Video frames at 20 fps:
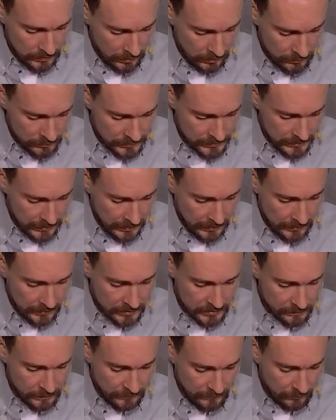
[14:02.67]
those
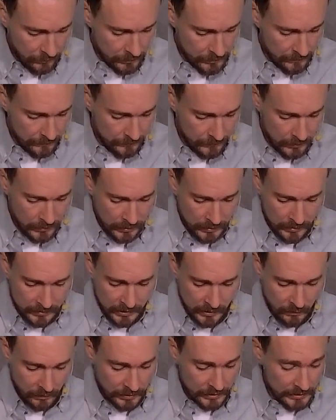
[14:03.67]
days before the flood,
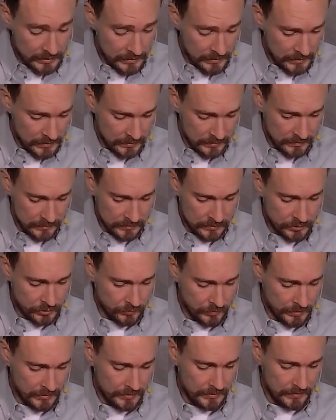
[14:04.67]
they were eating and
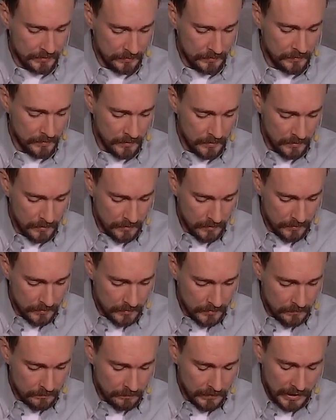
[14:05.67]
drinking,
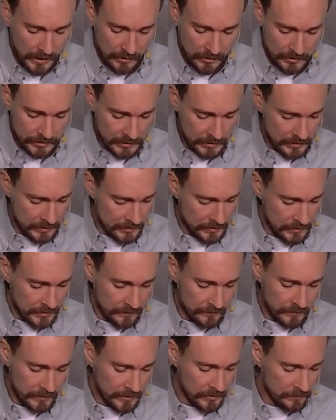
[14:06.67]
marrying and
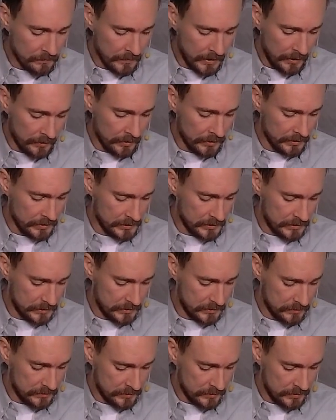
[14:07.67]
giving in marriage,
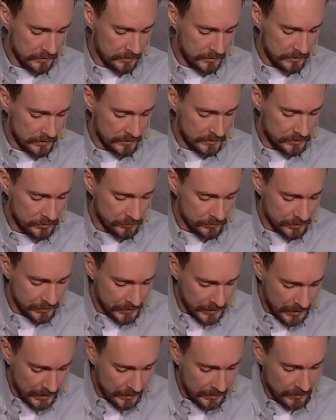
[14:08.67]
until the
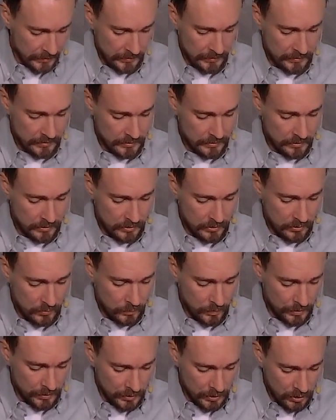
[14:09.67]
day
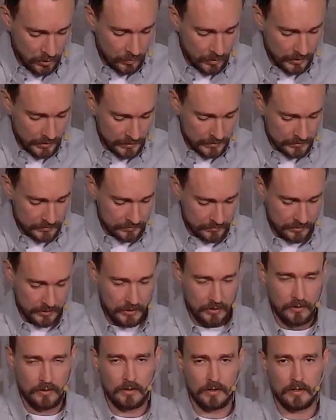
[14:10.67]
when Noah entered the
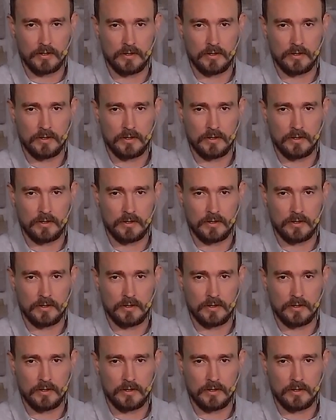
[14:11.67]
ark.